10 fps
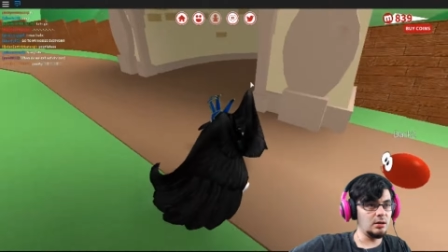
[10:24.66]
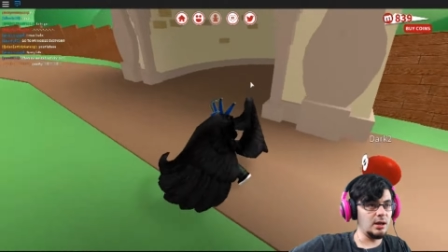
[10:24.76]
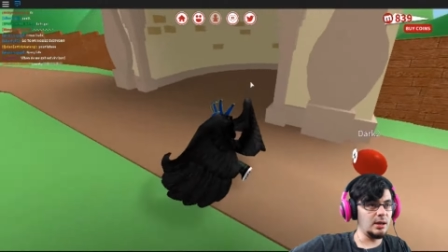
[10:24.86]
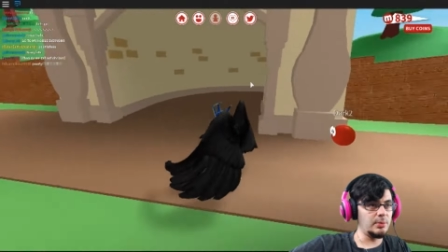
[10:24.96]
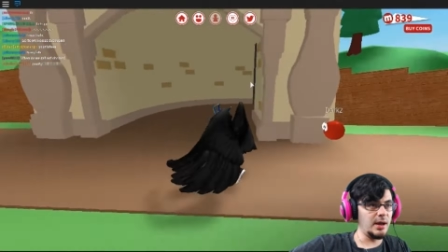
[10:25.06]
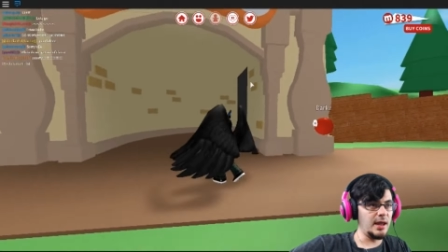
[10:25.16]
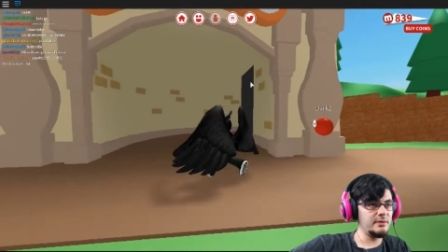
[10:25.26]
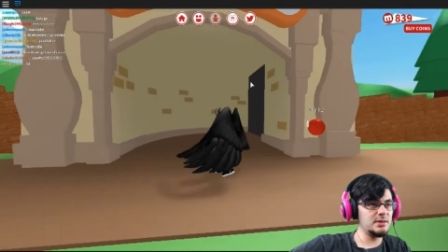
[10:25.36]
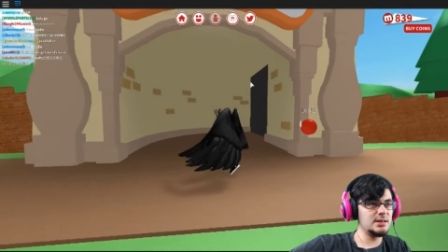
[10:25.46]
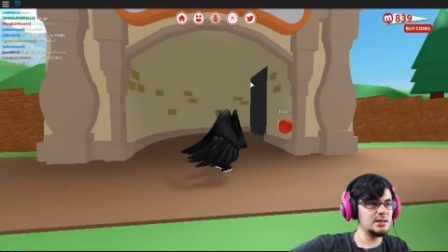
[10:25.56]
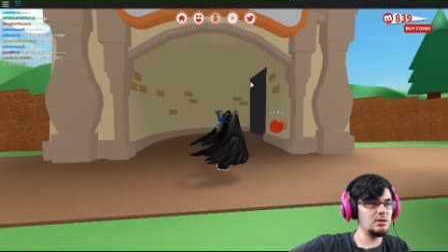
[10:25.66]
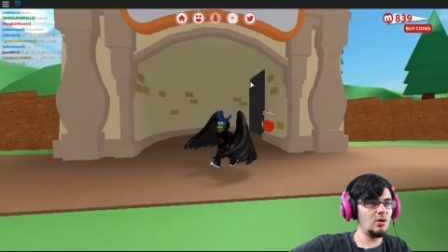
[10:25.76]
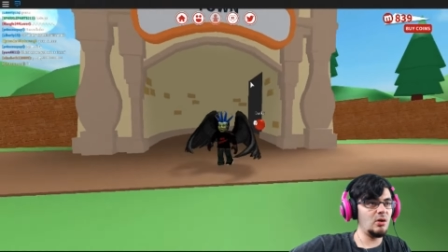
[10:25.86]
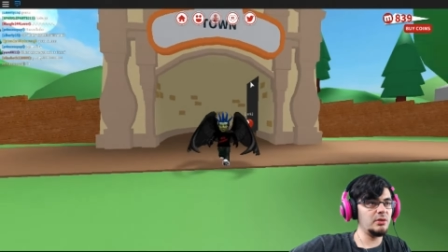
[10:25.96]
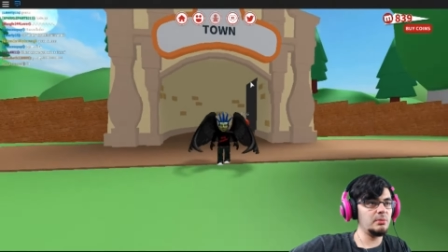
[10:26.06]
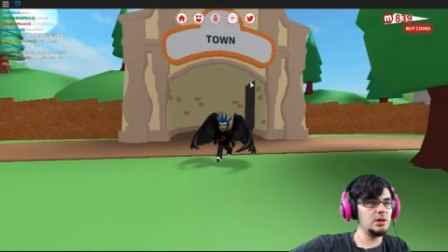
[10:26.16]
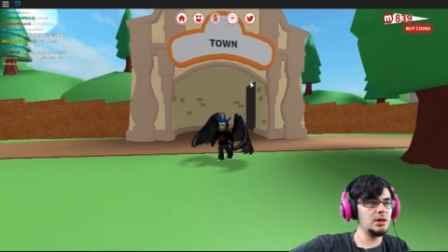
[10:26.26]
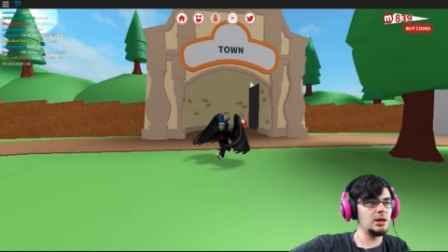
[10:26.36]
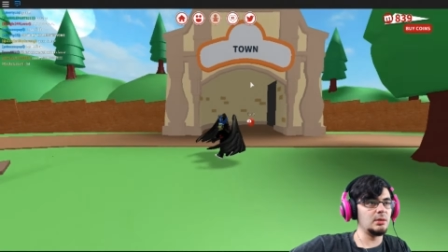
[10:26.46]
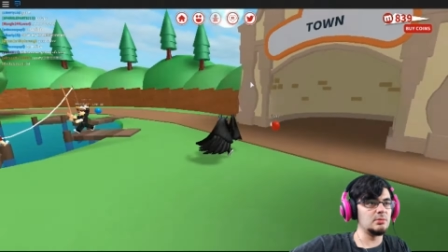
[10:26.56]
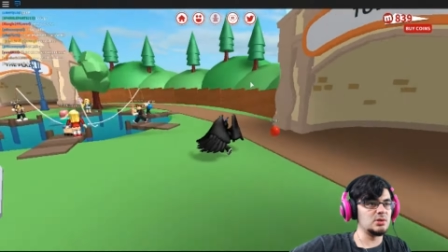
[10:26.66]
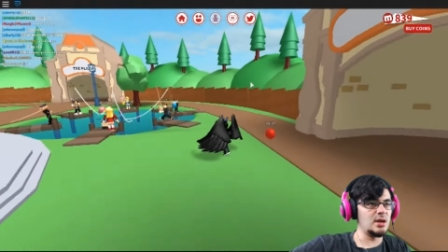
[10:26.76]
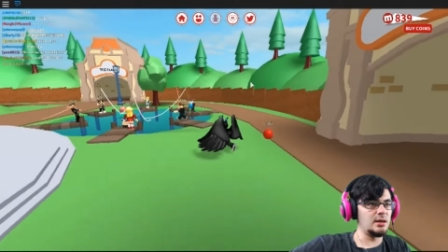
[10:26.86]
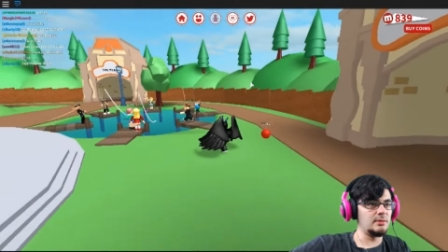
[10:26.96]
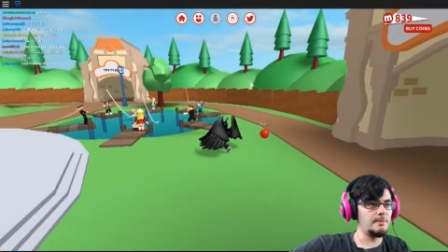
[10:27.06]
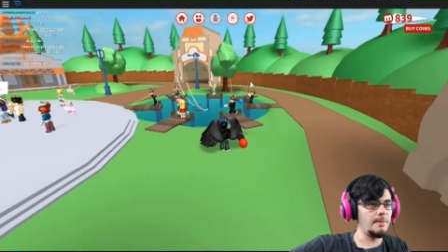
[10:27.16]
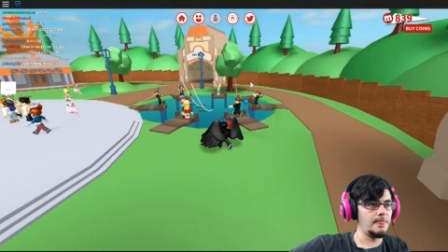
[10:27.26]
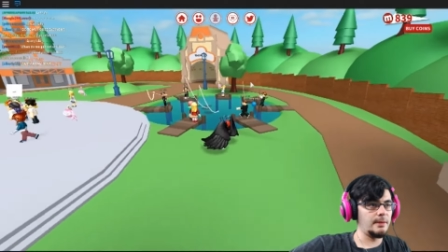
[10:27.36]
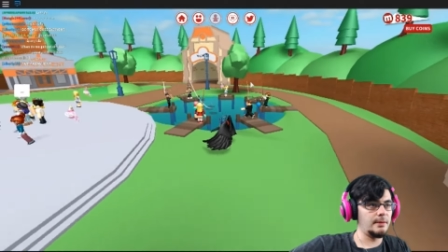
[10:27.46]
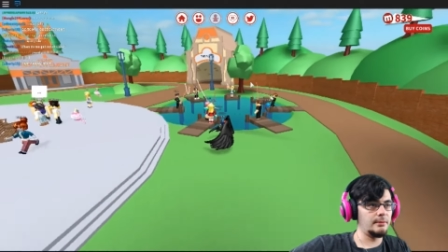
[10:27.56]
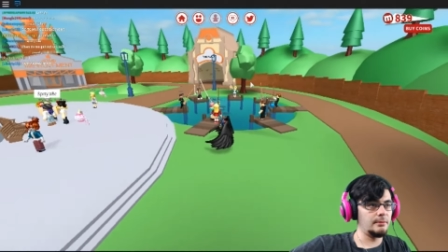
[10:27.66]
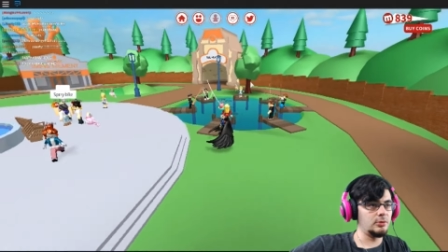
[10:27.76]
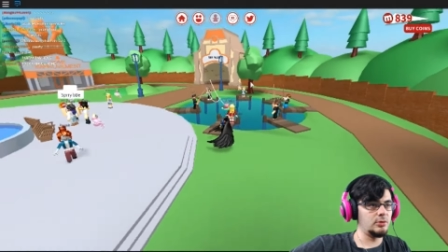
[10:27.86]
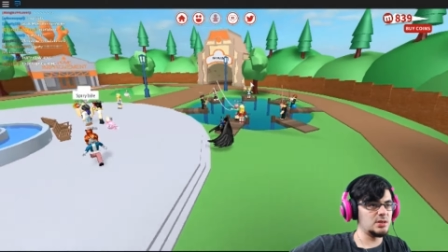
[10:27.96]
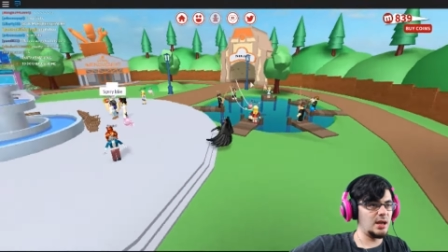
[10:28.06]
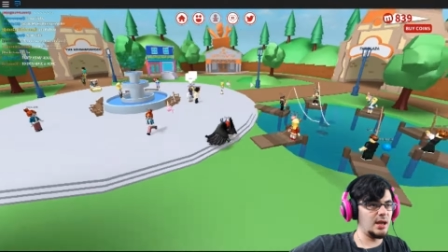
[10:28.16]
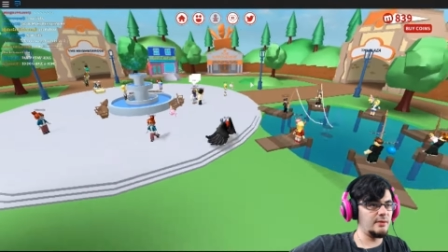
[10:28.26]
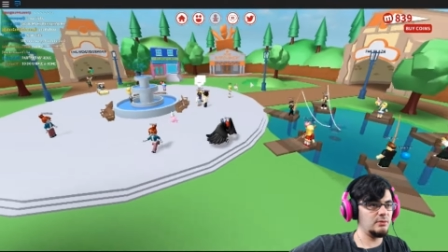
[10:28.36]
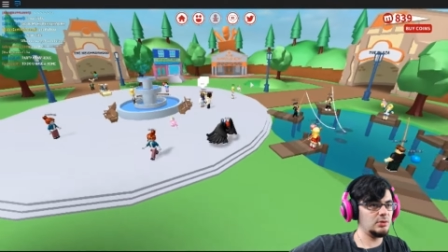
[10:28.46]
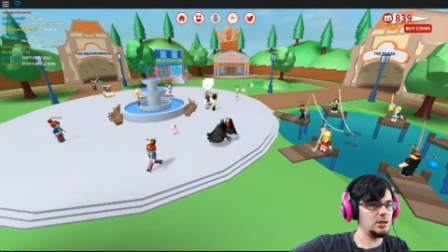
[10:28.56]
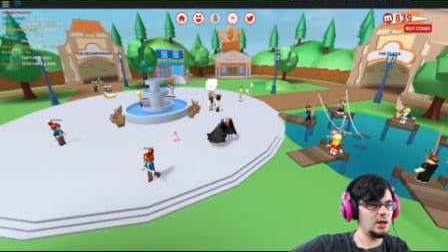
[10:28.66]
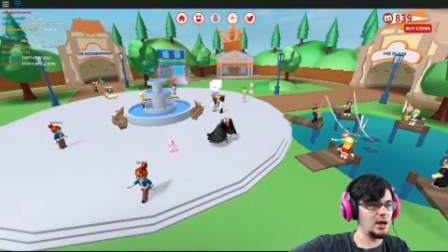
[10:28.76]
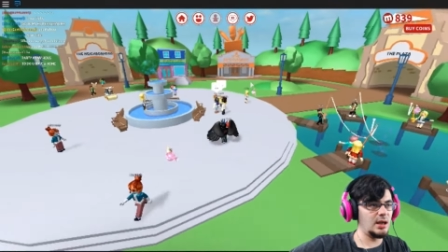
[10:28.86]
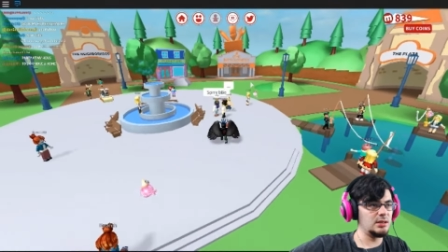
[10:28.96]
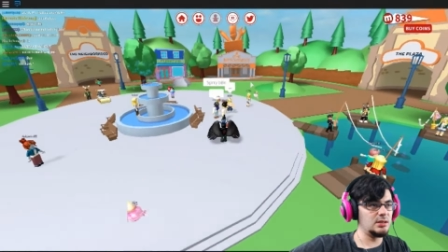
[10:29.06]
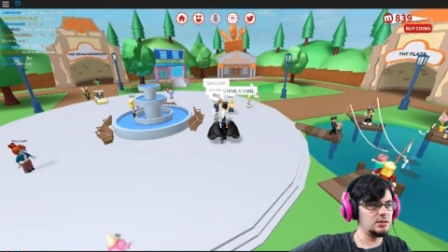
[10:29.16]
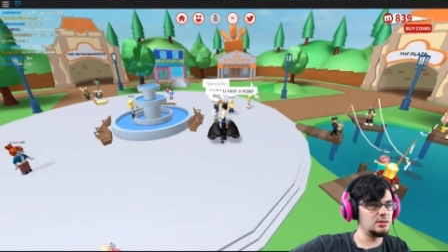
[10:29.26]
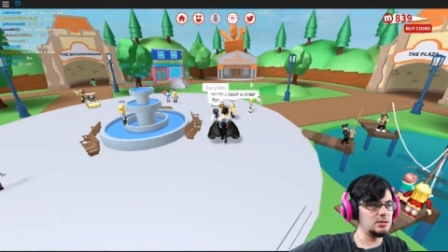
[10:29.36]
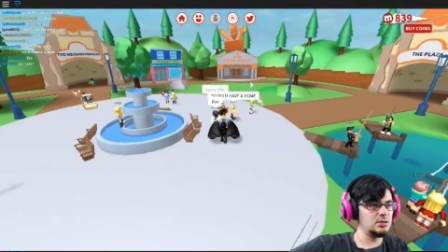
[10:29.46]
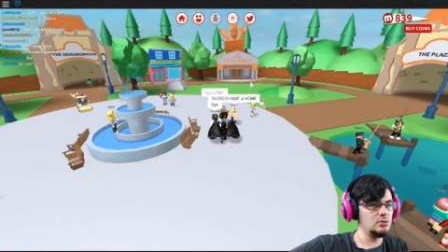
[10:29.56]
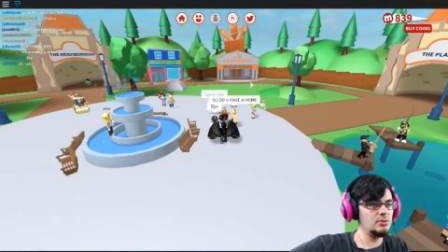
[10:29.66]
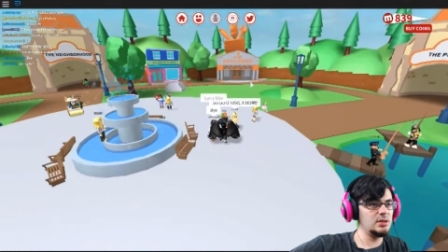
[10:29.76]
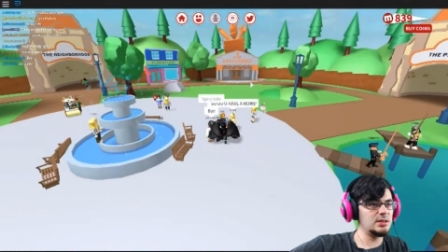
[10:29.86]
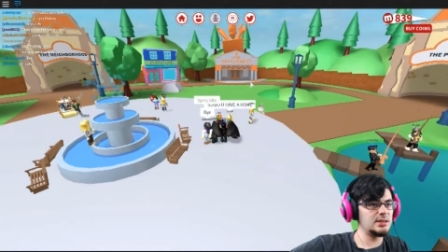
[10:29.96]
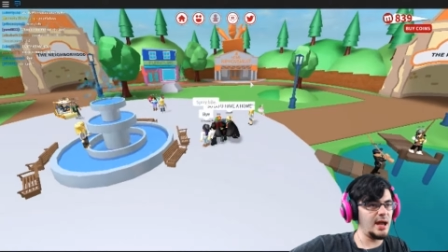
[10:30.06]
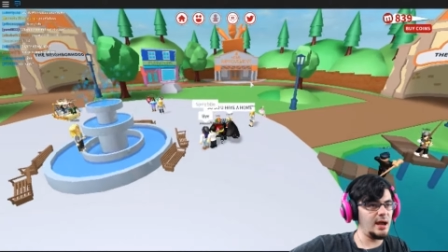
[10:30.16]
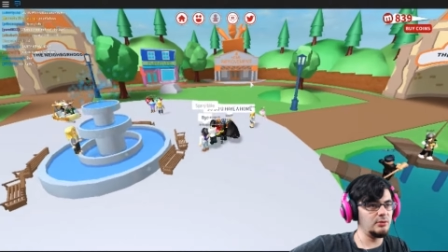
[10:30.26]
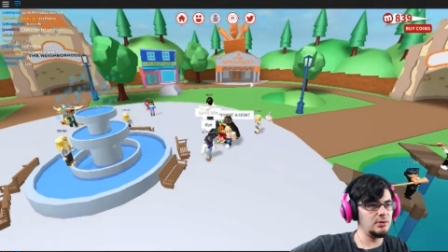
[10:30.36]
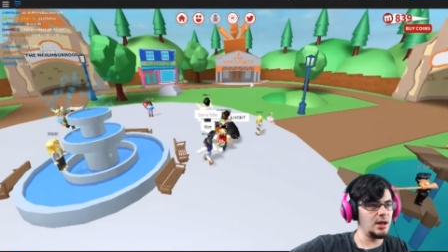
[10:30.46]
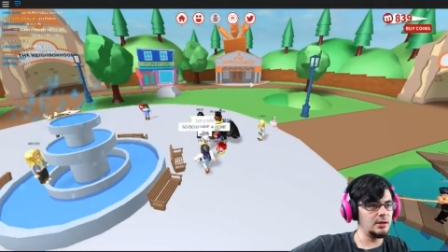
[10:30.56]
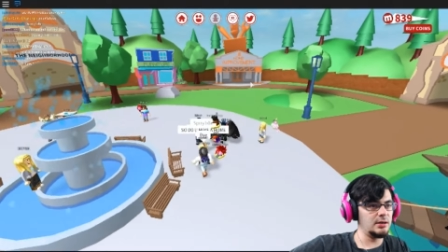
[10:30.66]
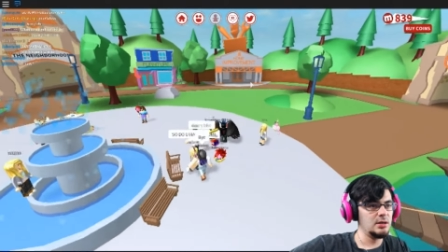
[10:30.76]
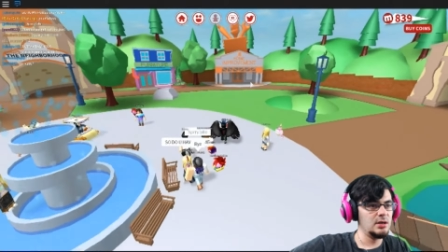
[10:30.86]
alright, but I haven't seen all the minigames yet. Of course, I haven't really gone to the town yet,